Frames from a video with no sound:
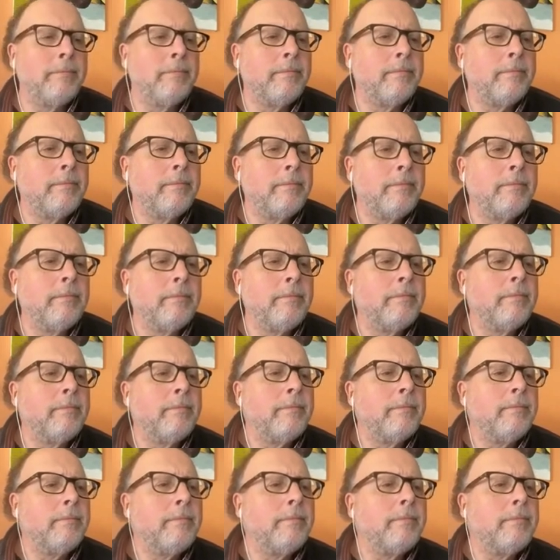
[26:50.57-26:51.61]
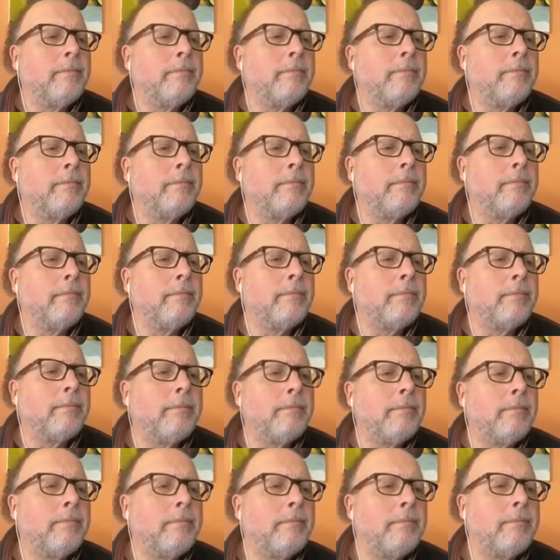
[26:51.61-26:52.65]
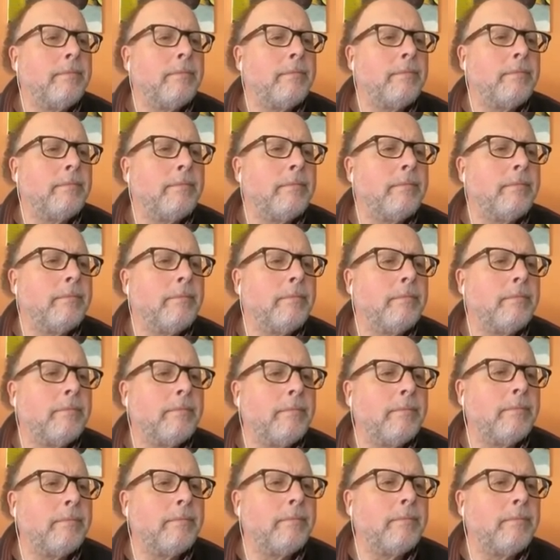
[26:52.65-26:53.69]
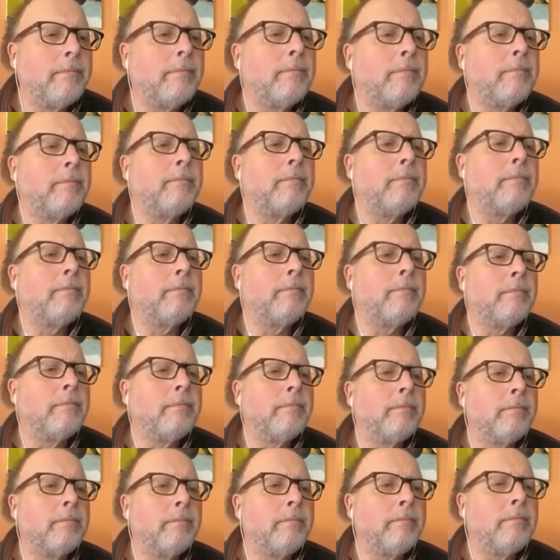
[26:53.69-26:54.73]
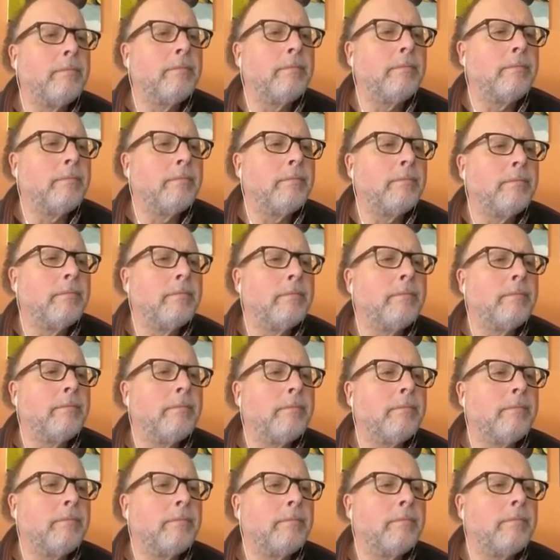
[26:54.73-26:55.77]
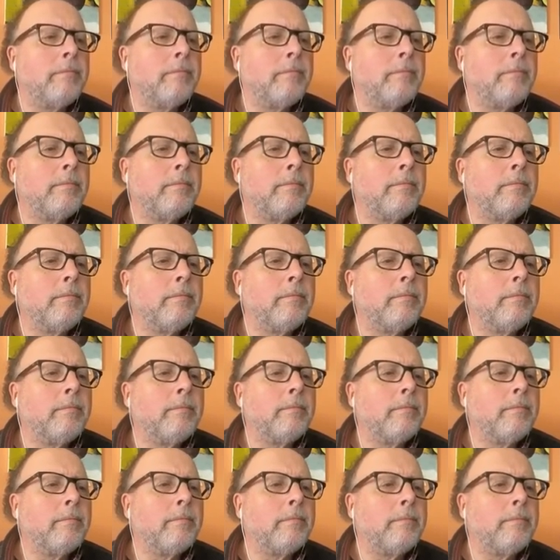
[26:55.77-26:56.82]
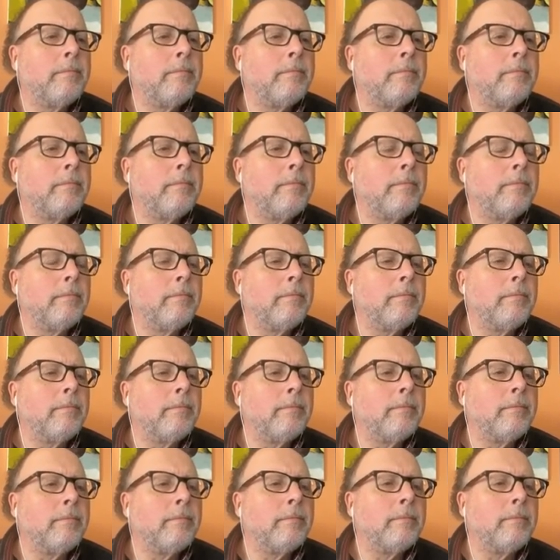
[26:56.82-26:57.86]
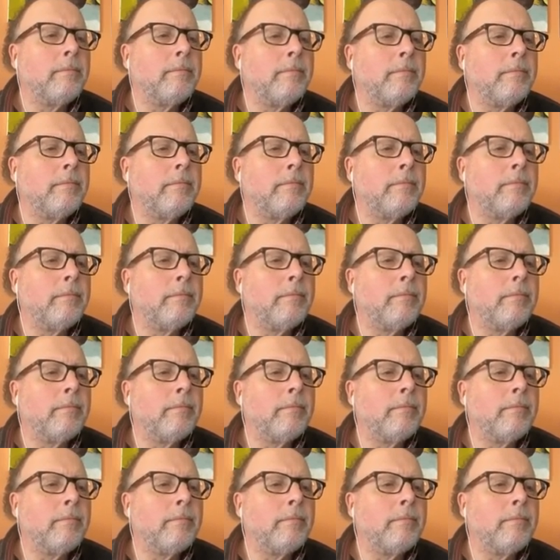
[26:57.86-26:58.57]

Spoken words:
[no speech]